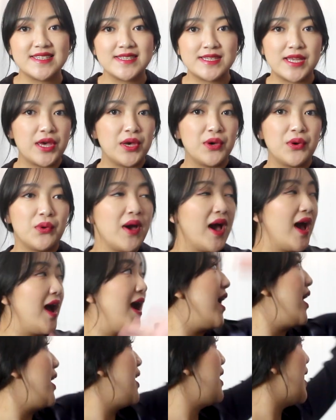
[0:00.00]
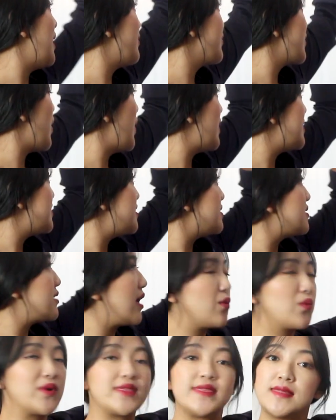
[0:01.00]
so I am going to
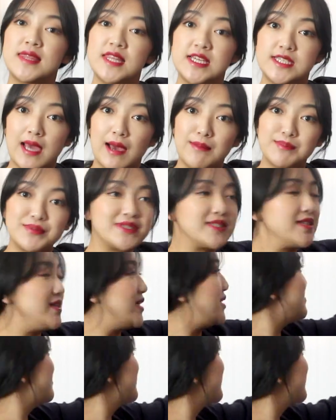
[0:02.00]
start with the tops.